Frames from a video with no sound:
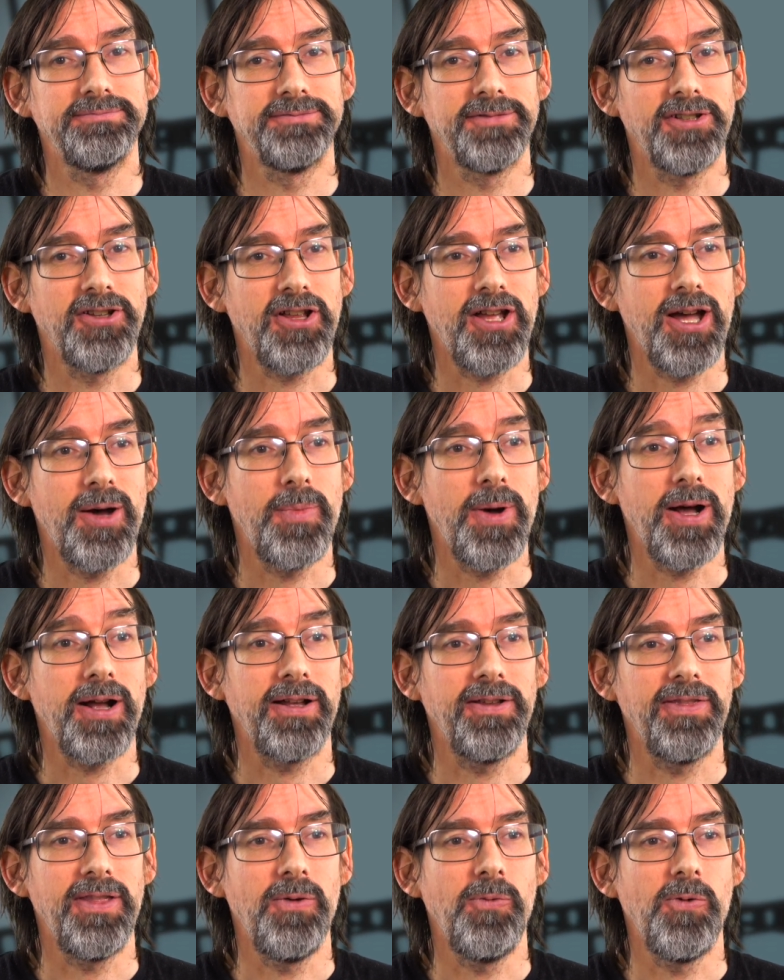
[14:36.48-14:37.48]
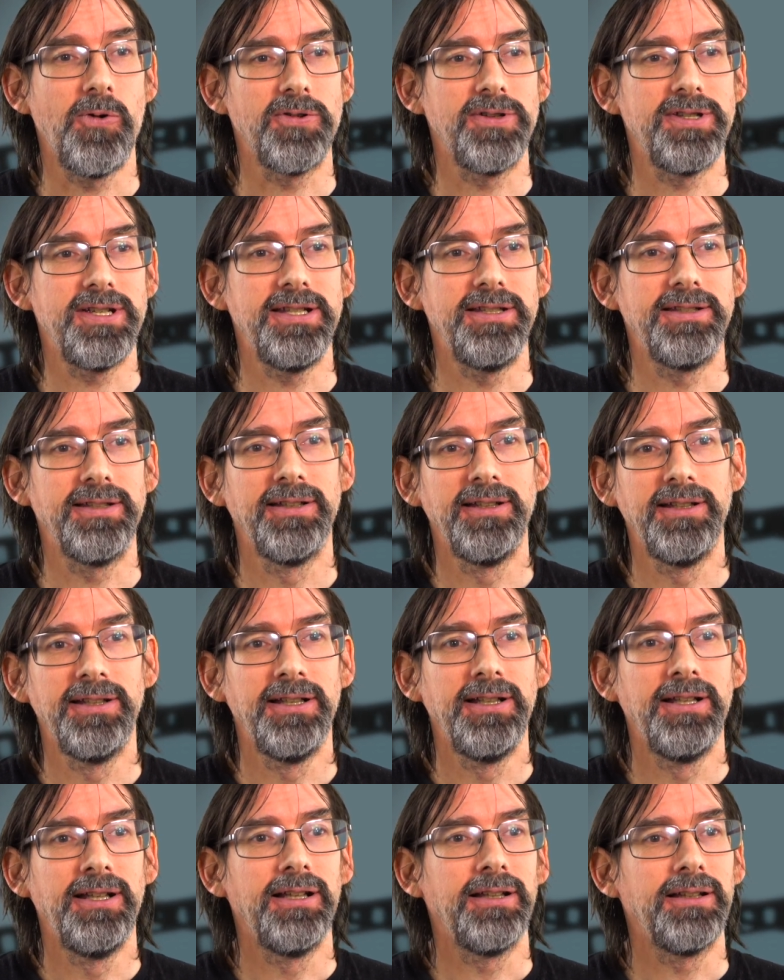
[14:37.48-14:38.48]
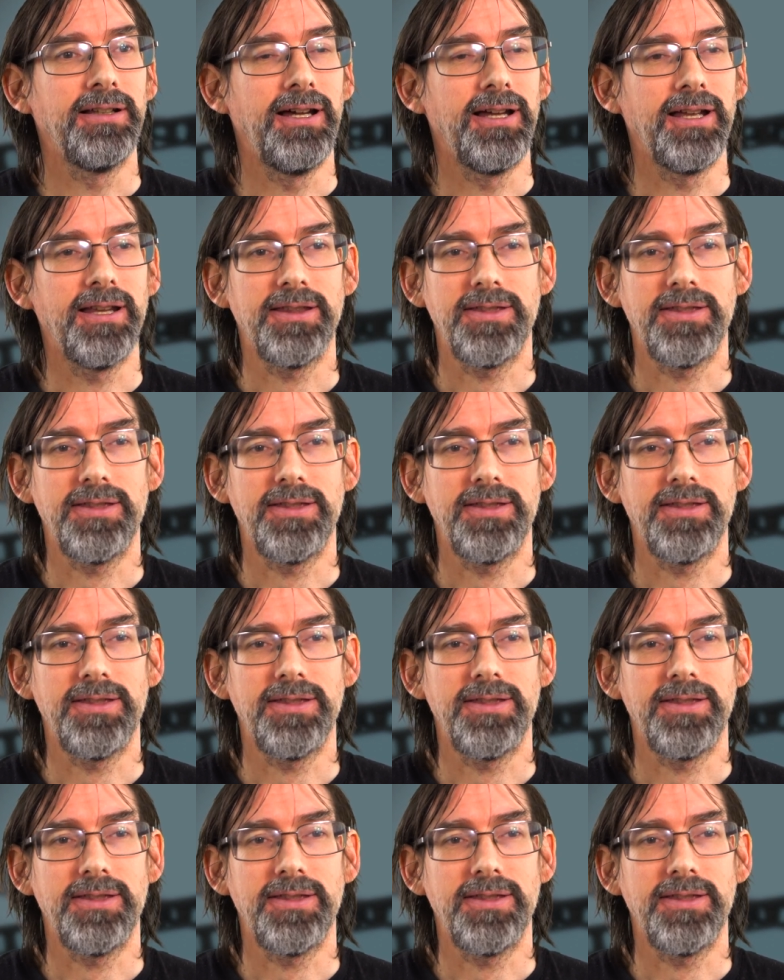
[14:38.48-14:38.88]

the car back, and they wanted like